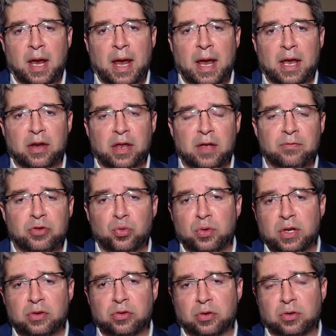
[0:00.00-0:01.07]
And if you
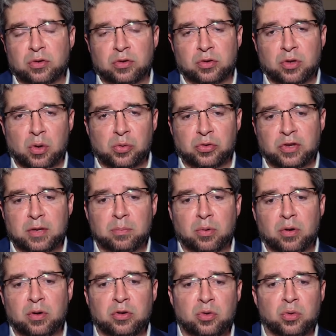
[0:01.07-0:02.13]
need to go
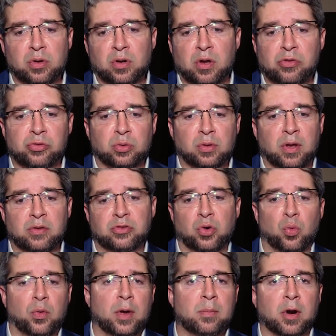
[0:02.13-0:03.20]
deeper, you can also launch a
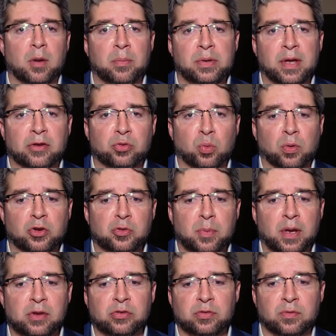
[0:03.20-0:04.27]
WebRPX
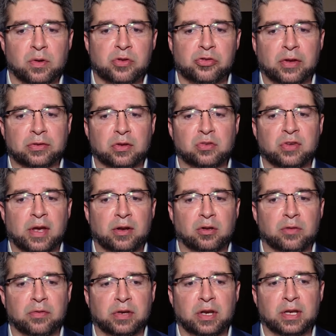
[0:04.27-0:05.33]
workspace for a selected channel
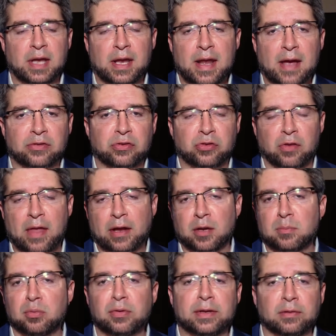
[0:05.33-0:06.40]
if you need to gain access to that
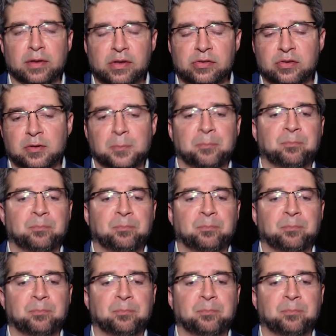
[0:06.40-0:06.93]
complete list.